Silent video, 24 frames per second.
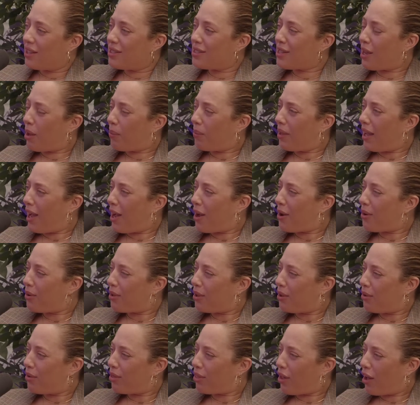Tell me how
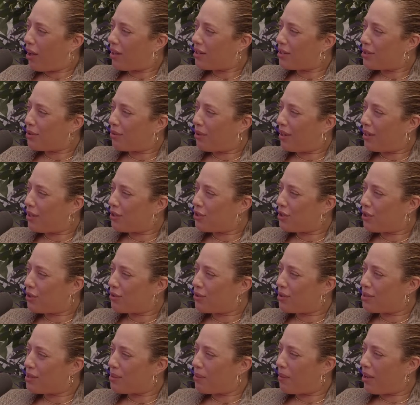you thought to write a
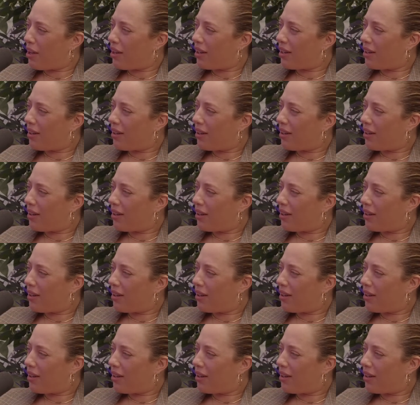children's book.